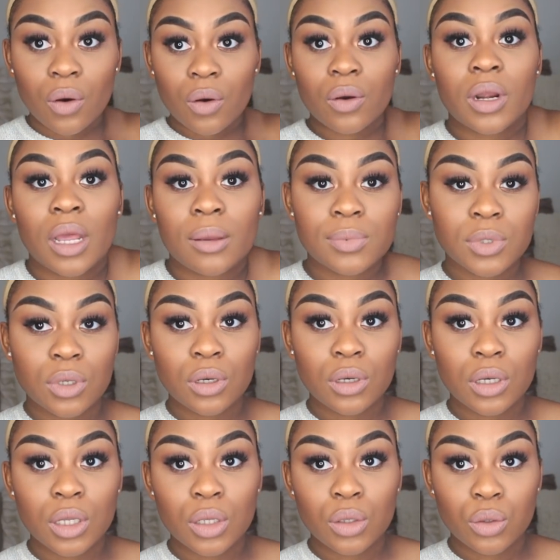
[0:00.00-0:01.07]
or an
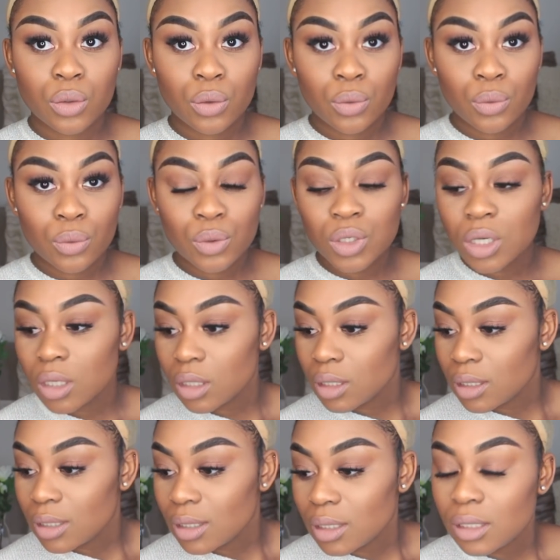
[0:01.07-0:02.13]
absolutely huge
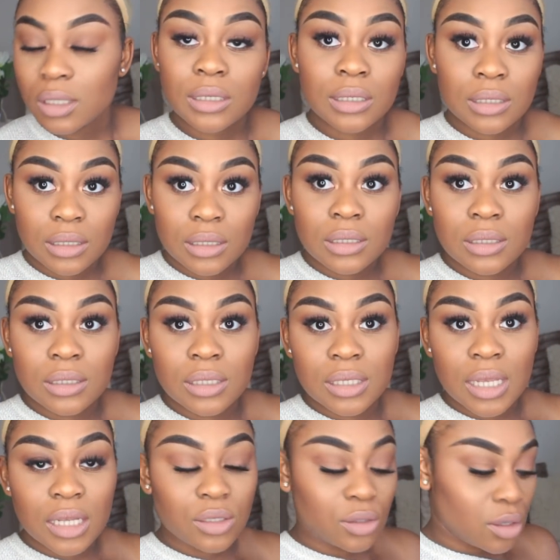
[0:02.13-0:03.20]

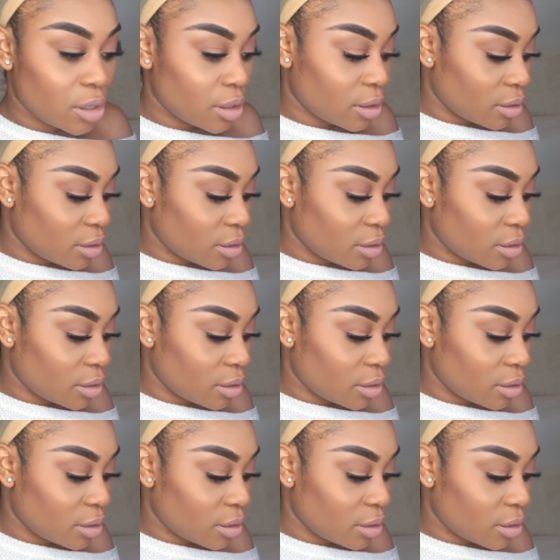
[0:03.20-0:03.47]
disaster.